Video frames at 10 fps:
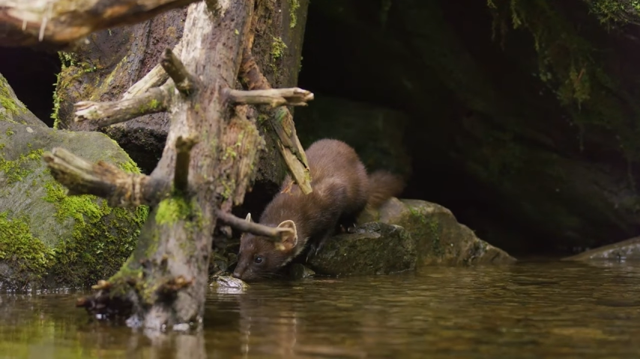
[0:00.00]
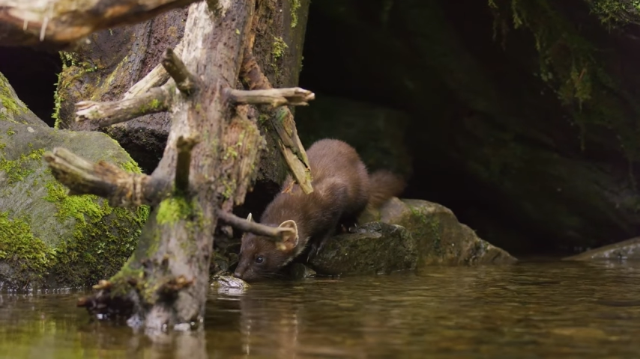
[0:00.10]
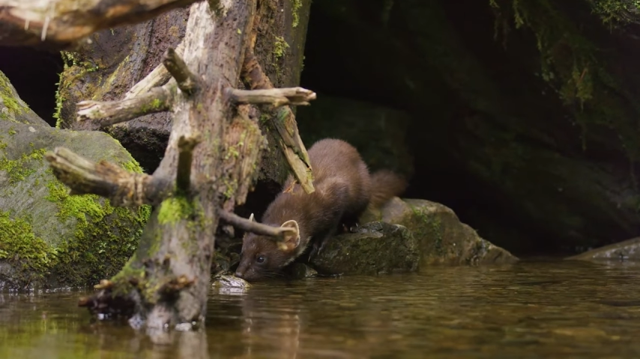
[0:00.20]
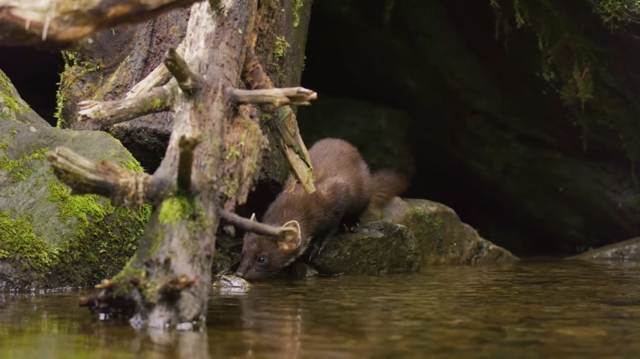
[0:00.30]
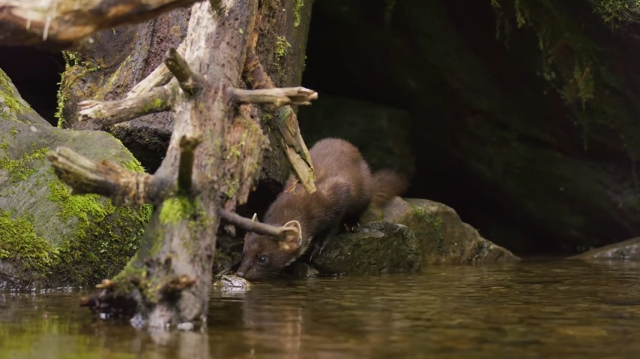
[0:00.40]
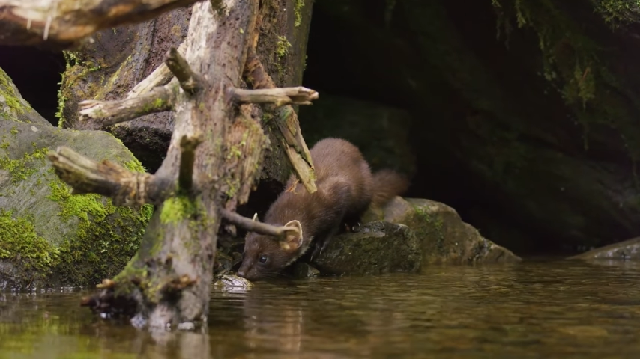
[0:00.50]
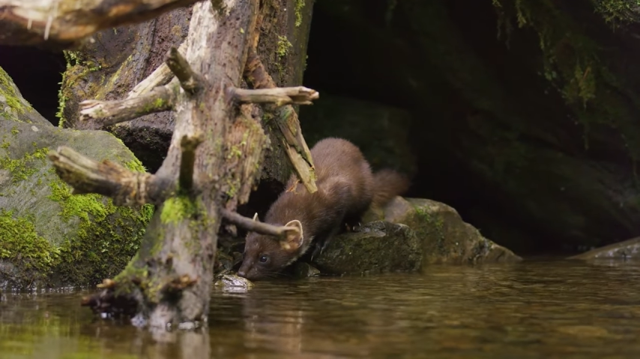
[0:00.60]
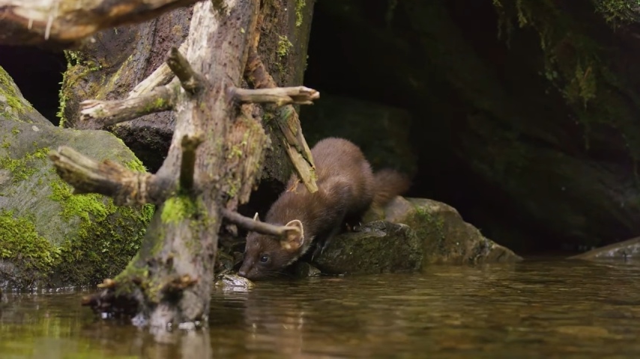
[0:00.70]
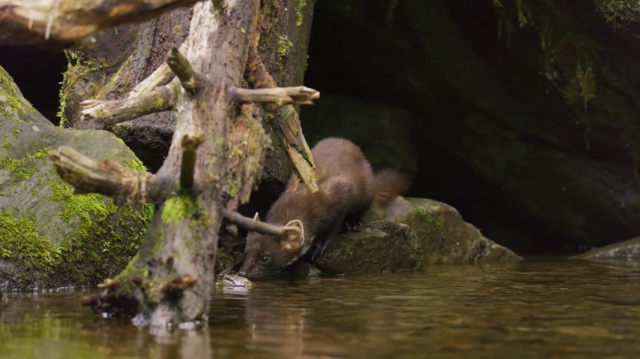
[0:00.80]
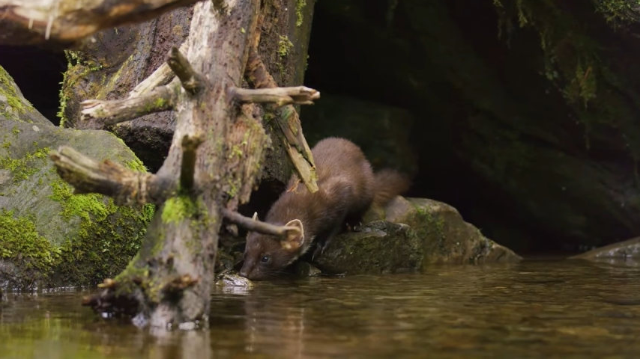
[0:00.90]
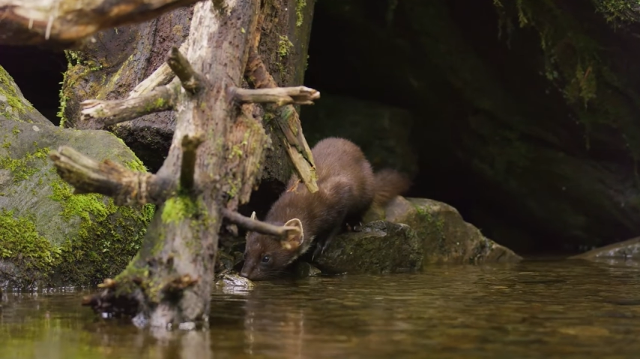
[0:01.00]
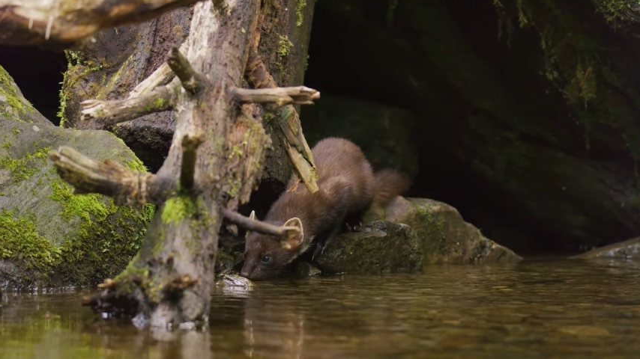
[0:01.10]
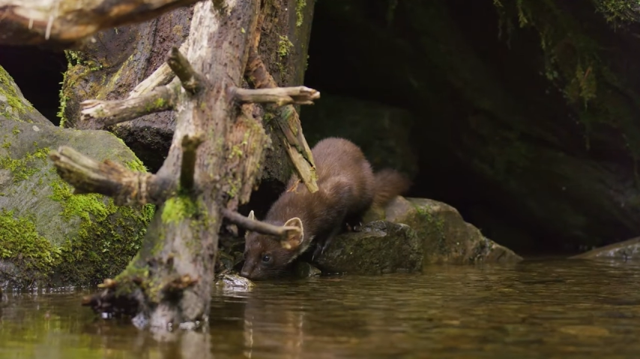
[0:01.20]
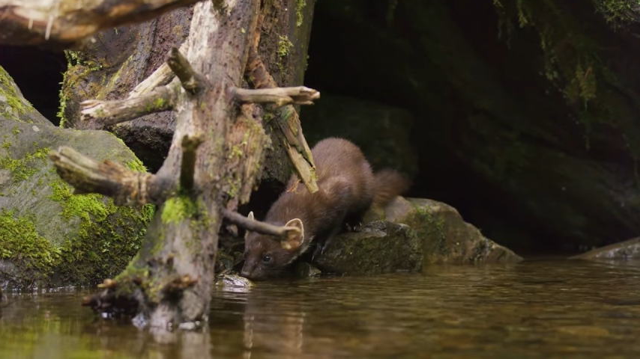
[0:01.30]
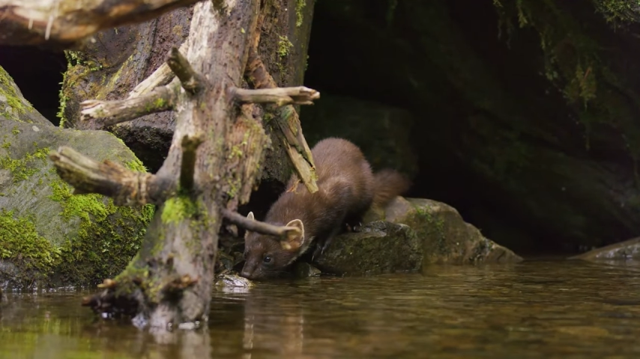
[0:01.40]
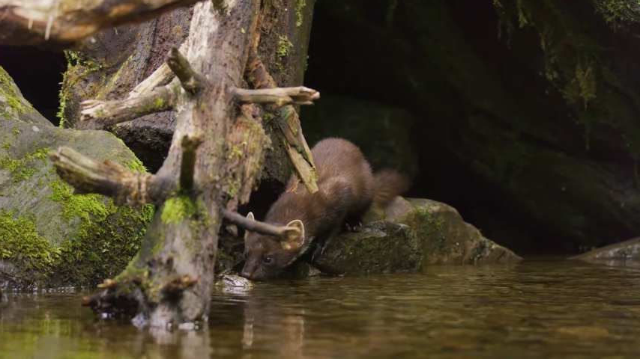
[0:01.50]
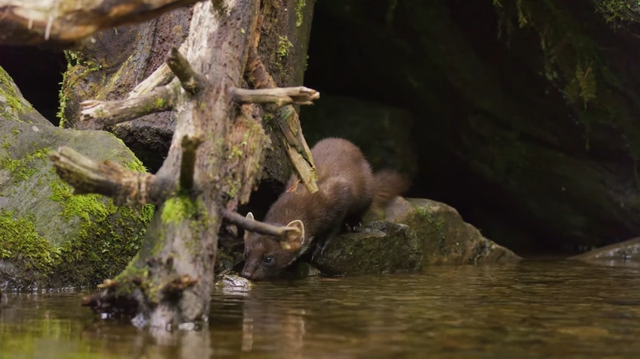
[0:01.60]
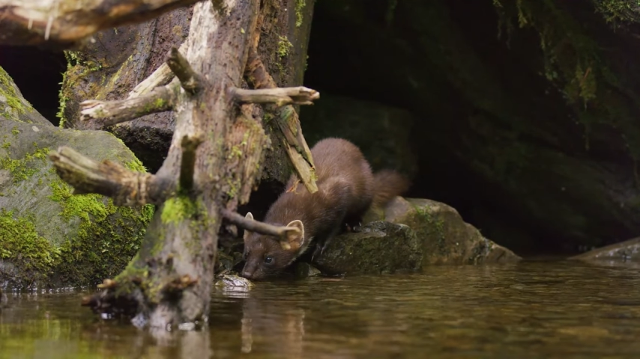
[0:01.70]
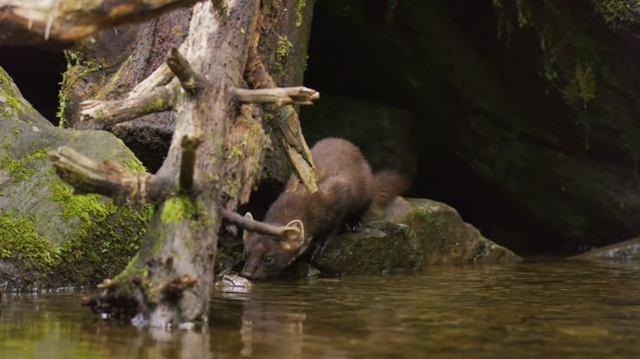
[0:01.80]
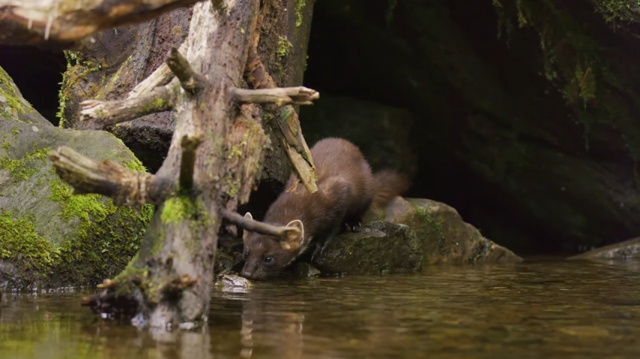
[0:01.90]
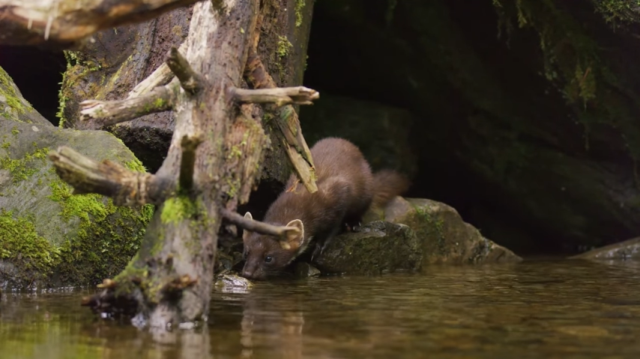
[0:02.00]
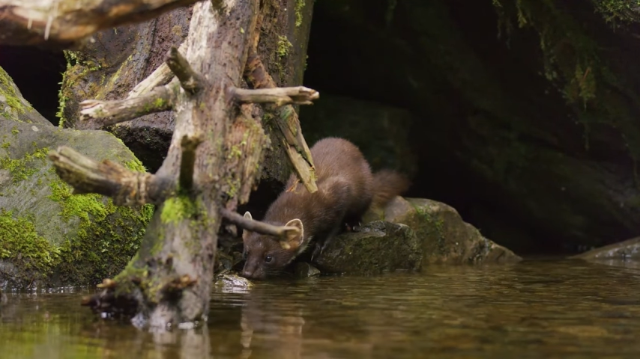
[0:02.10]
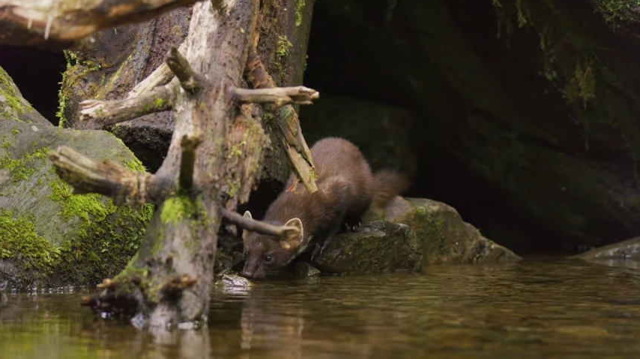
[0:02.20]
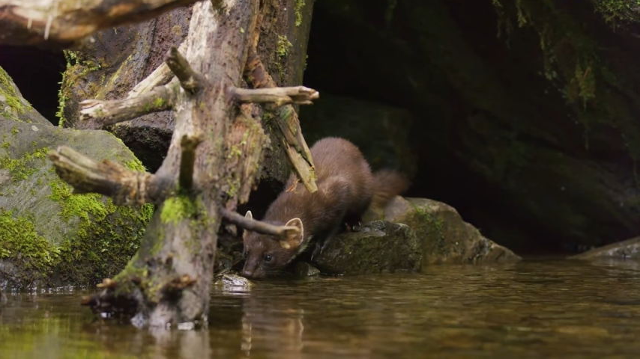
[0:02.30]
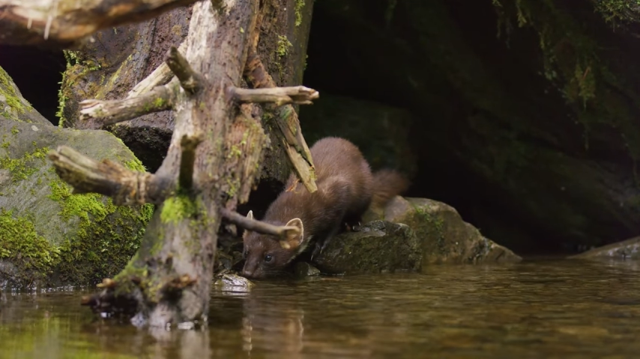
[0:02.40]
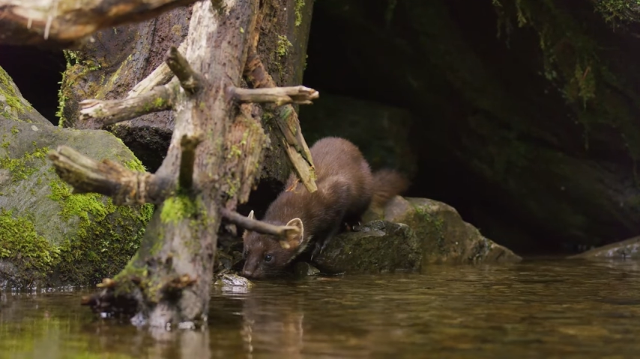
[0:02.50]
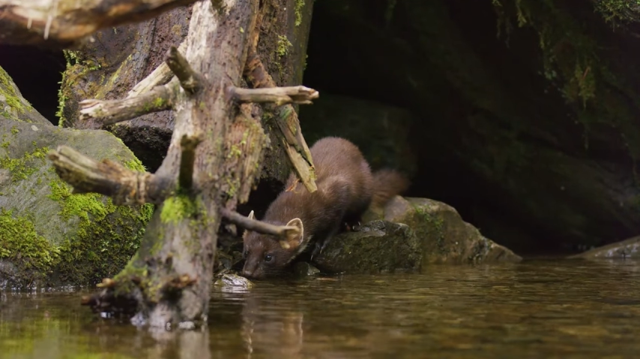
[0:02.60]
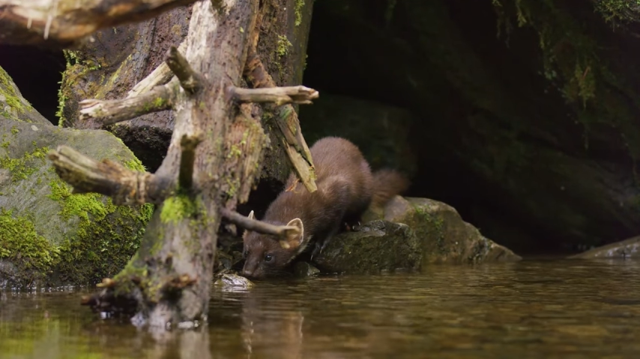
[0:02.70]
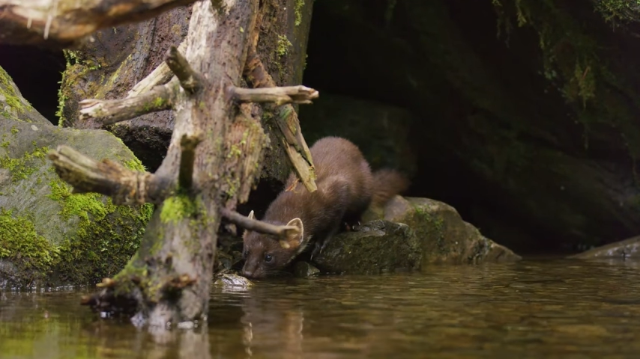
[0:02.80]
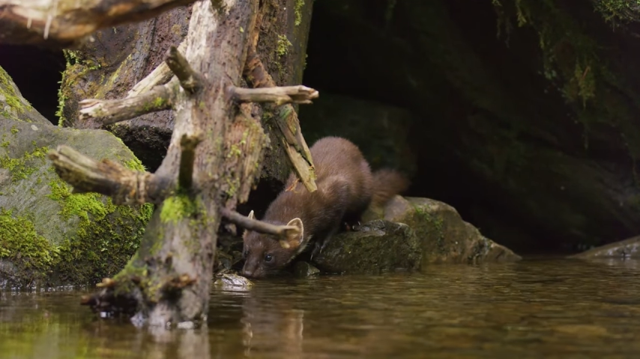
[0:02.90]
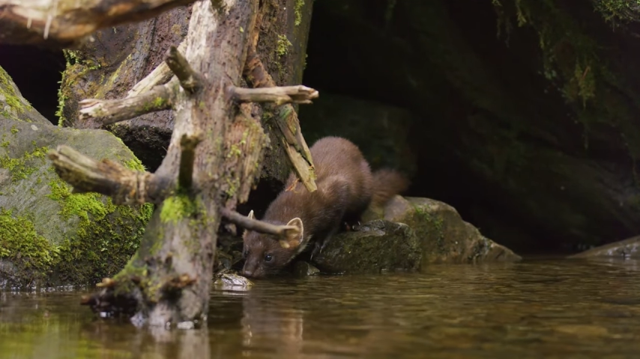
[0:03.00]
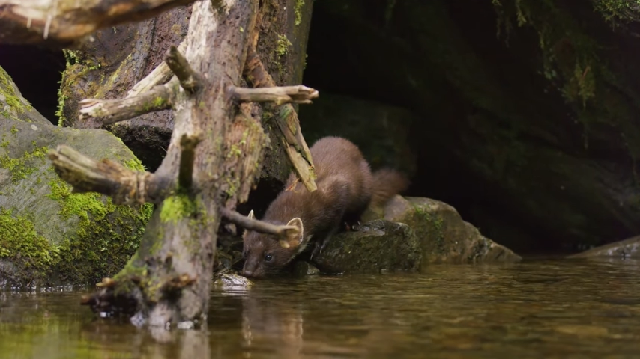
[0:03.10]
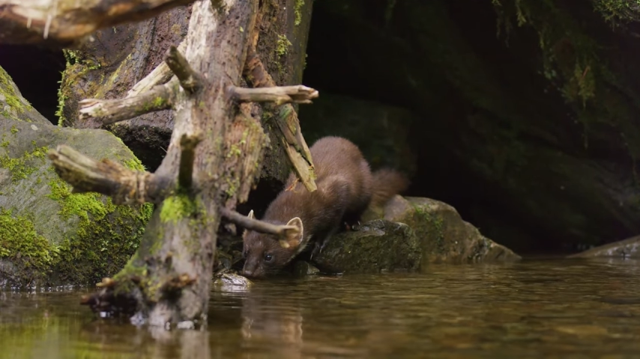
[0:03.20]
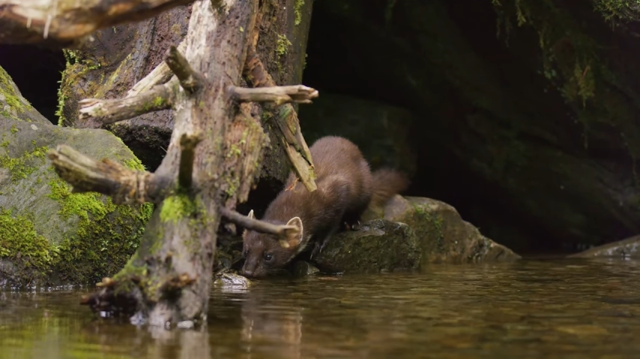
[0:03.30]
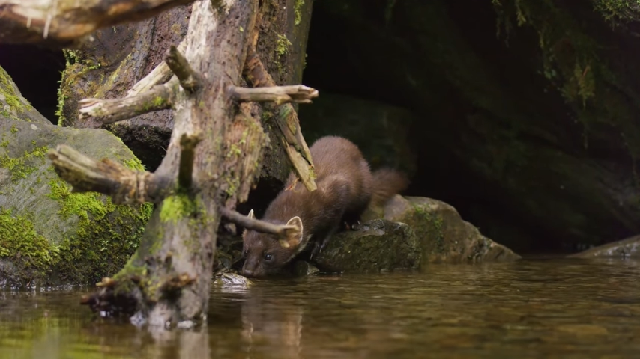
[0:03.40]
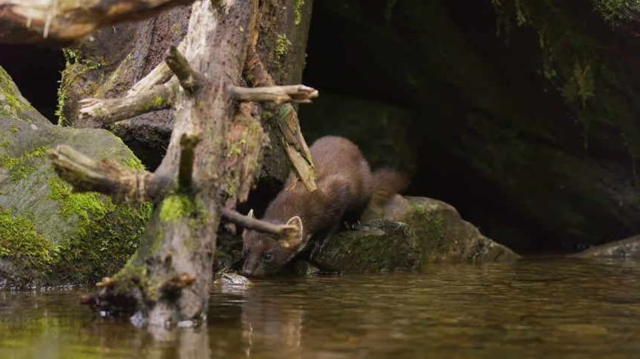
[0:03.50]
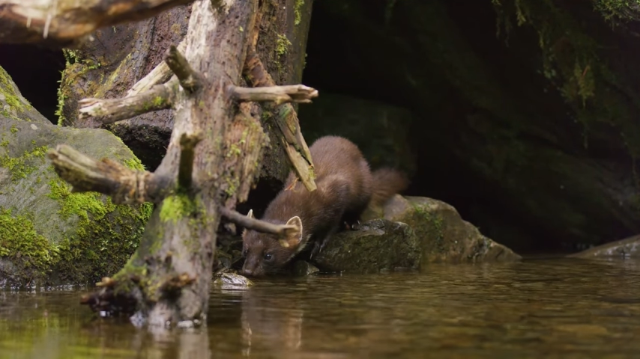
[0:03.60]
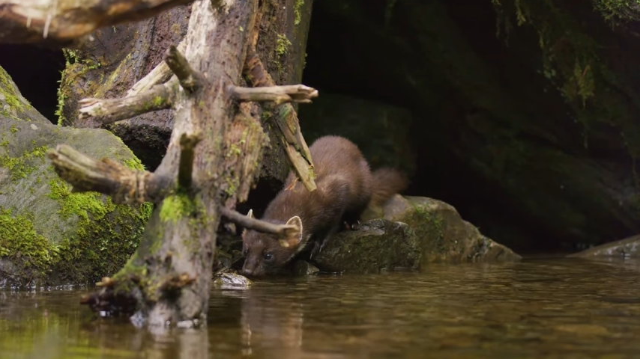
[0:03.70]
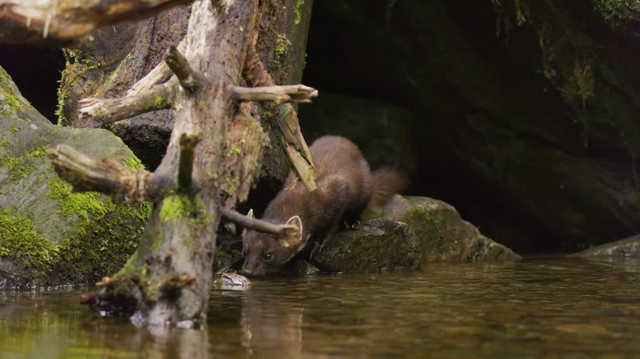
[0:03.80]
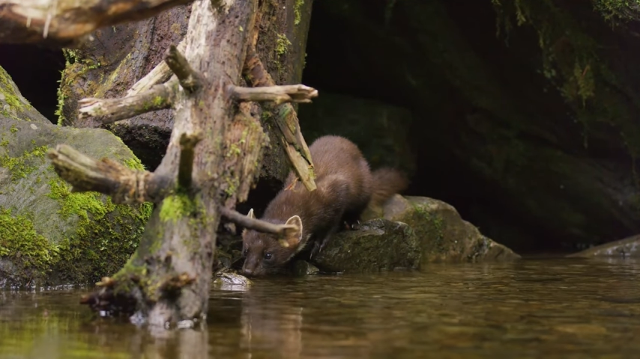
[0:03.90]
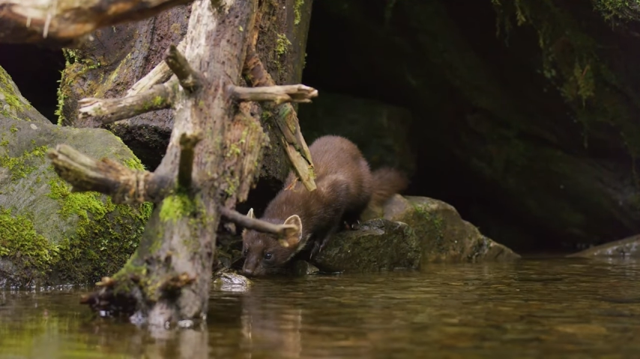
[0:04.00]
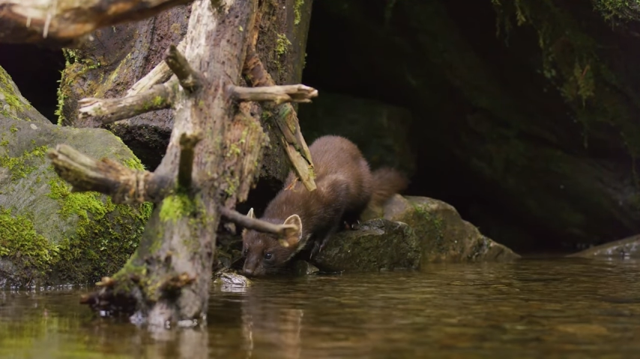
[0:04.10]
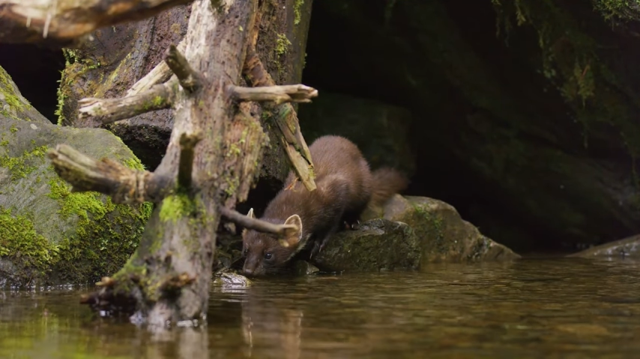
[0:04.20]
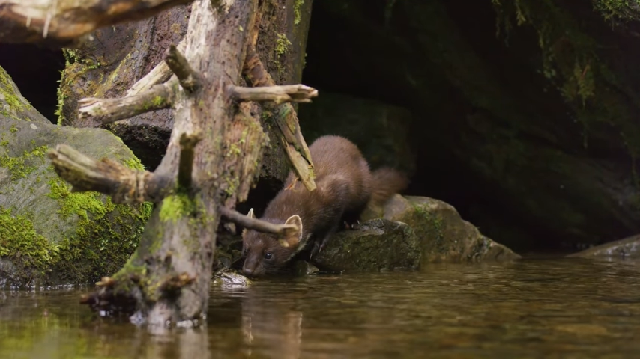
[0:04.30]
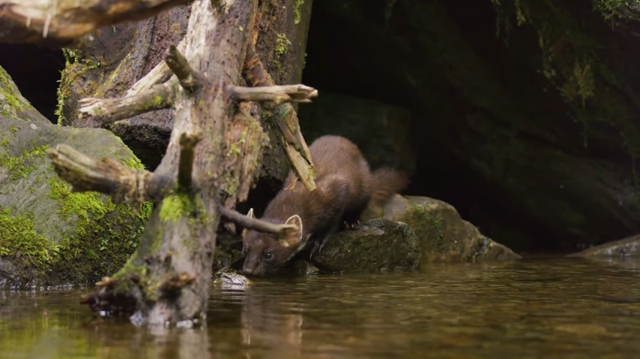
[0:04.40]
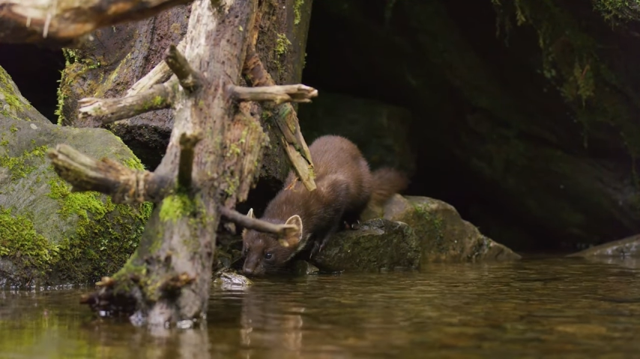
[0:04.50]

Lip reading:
No face is visible, so there are no lips to read.